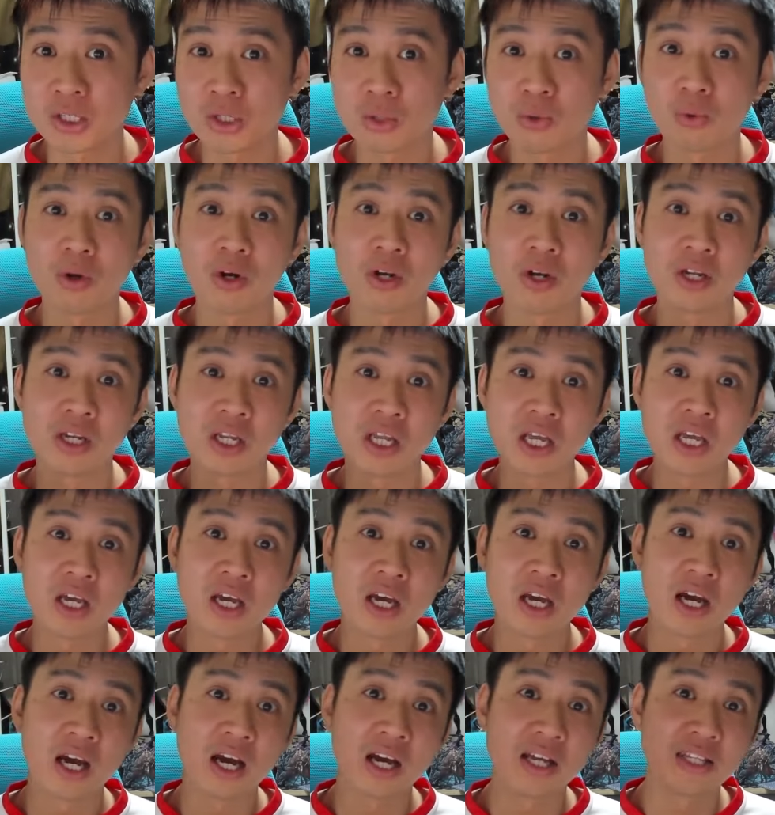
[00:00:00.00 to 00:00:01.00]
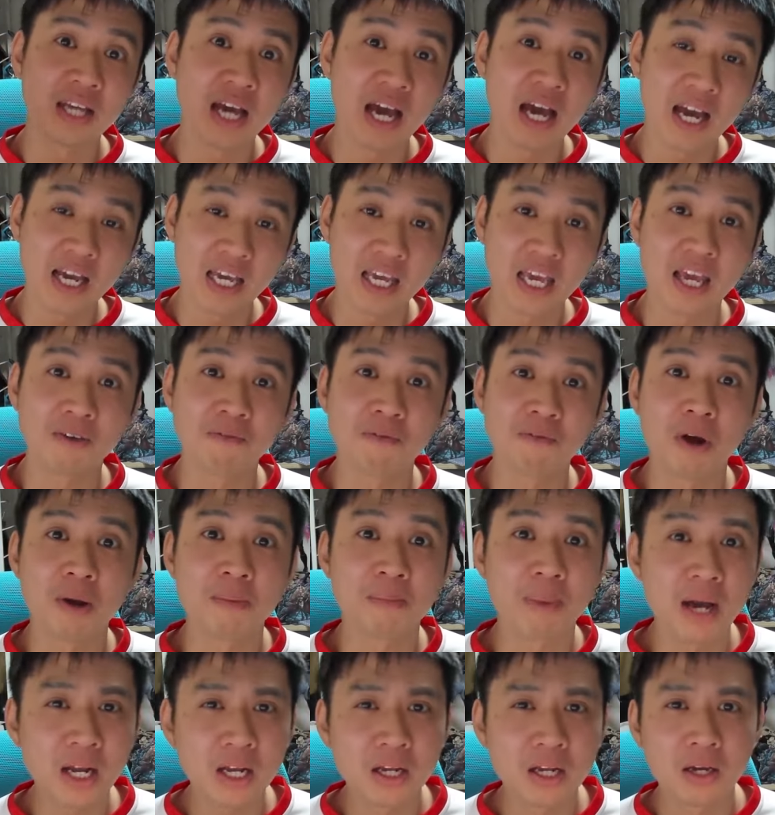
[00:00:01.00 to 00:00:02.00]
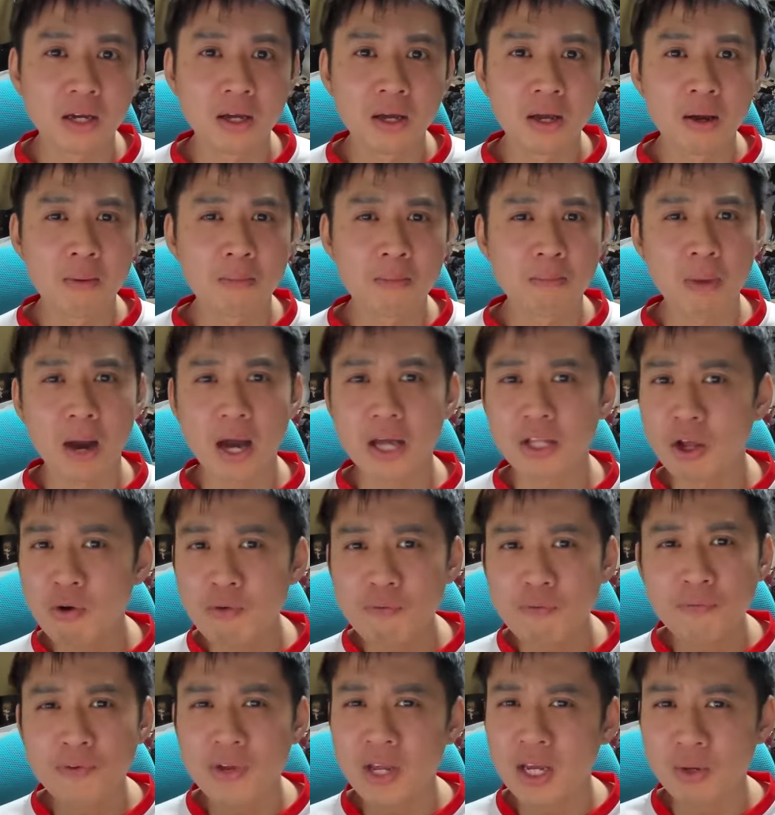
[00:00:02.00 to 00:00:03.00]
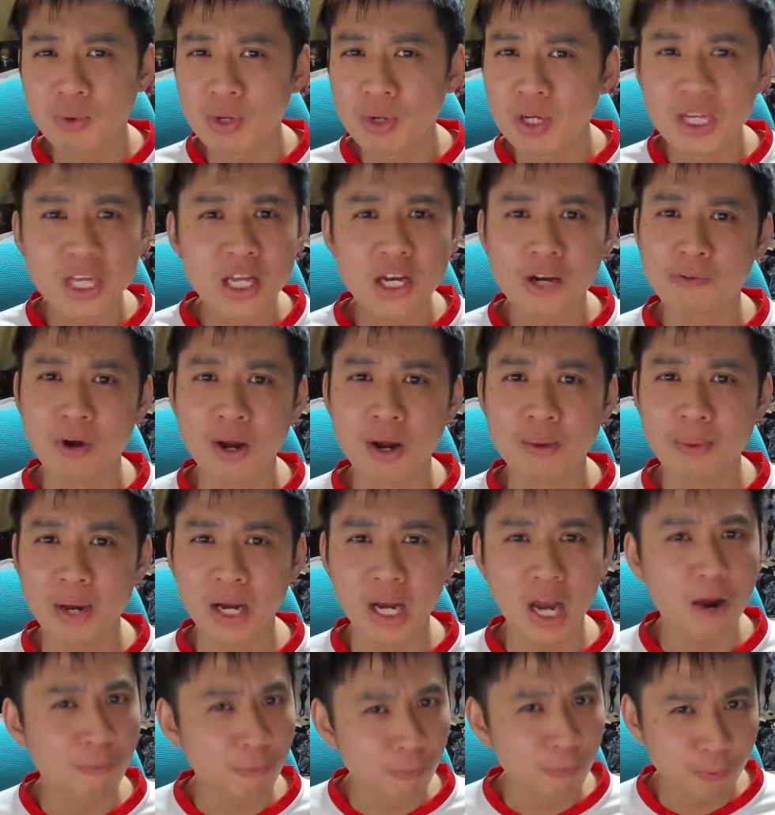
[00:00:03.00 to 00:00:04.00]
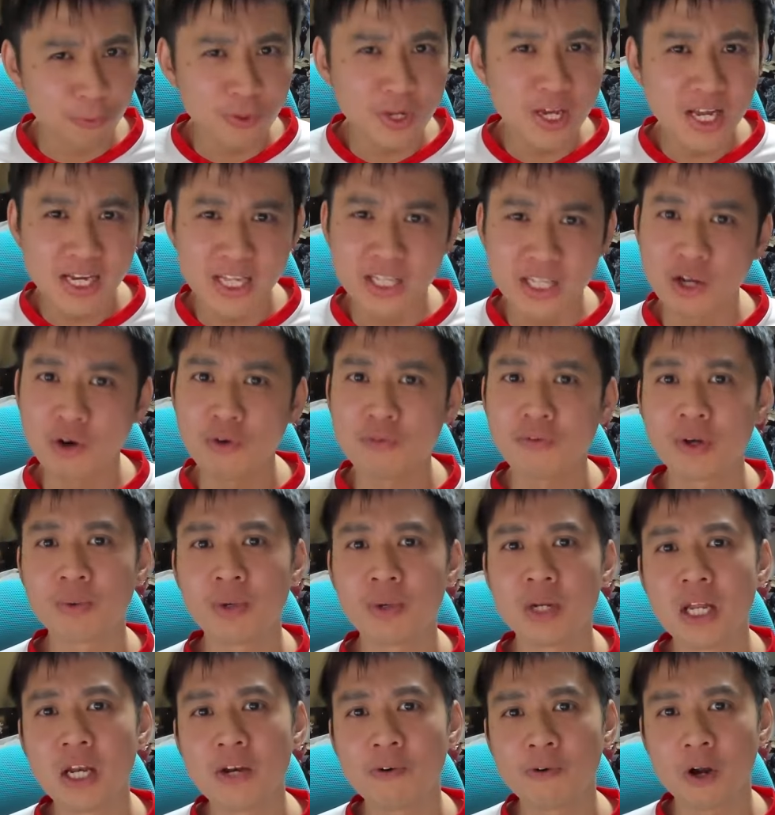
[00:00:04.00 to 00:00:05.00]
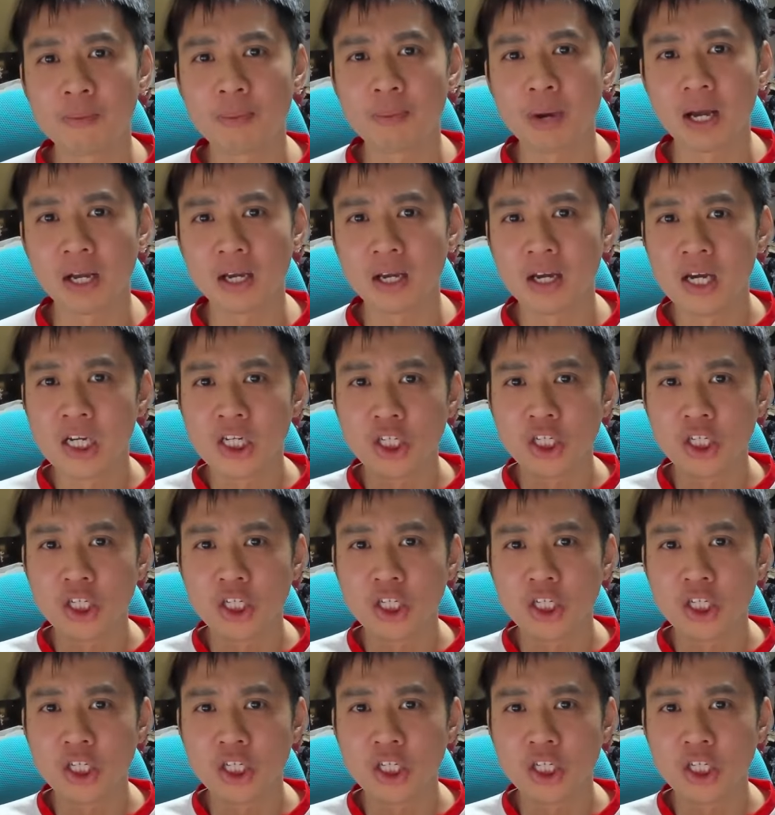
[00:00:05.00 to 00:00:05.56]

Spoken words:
Quality, attacking right back. But I don't think we need a right back. I really don't think we need a right back.